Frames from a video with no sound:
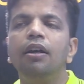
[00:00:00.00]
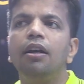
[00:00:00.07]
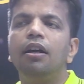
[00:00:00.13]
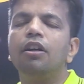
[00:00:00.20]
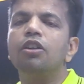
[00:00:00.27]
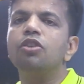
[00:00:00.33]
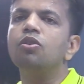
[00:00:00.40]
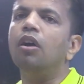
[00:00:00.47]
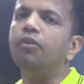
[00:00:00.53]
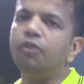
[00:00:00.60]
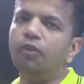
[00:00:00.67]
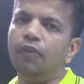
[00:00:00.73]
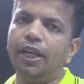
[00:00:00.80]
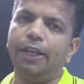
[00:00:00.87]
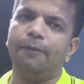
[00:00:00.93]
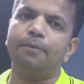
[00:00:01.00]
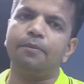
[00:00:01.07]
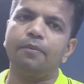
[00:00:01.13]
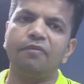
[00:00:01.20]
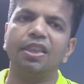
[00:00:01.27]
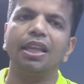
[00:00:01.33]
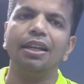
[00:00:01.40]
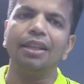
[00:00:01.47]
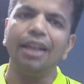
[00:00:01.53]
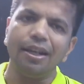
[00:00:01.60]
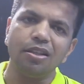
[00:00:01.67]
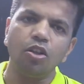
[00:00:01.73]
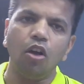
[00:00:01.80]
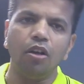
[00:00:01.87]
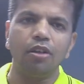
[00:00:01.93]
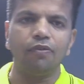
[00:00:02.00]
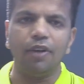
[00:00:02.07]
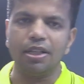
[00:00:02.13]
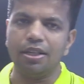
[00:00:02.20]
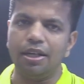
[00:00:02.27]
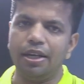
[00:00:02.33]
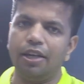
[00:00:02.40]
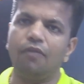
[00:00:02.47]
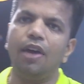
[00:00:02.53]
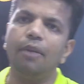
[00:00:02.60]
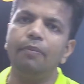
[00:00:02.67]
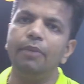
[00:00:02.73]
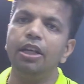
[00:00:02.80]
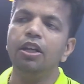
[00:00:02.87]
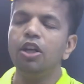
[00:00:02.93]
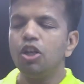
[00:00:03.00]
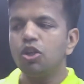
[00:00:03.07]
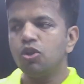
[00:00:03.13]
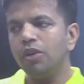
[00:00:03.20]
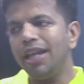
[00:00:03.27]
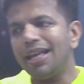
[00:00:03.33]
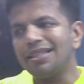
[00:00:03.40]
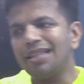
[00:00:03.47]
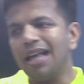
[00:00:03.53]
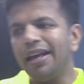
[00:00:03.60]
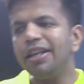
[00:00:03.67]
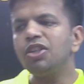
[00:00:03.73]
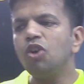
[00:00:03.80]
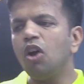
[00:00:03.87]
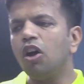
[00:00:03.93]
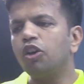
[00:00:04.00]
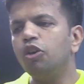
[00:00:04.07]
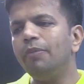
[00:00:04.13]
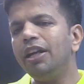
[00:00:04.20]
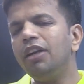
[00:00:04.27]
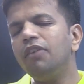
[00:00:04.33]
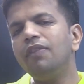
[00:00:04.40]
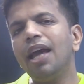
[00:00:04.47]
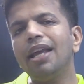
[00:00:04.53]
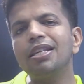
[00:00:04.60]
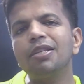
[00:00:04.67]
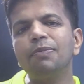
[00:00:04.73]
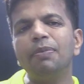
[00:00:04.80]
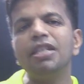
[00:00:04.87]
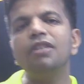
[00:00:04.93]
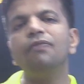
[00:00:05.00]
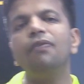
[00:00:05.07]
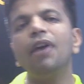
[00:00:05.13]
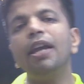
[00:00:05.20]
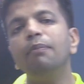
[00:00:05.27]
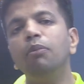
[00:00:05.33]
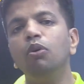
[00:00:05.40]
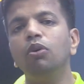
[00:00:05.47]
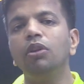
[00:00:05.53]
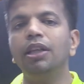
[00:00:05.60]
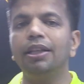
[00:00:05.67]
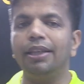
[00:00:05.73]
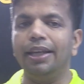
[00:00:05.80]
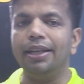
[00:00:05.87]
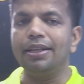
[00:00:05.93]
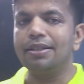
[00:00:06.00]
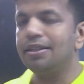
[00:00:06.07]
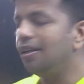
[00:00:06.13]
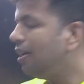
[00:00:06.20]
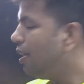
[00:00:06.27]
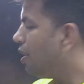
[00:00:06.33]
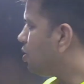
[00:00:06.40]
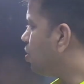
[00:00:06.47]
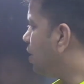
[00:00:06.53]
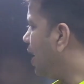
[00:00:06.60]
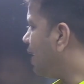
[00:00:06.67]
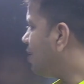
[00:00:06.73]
software. That is non-functional requirement. So in SRS document we are specifying both the things. So that's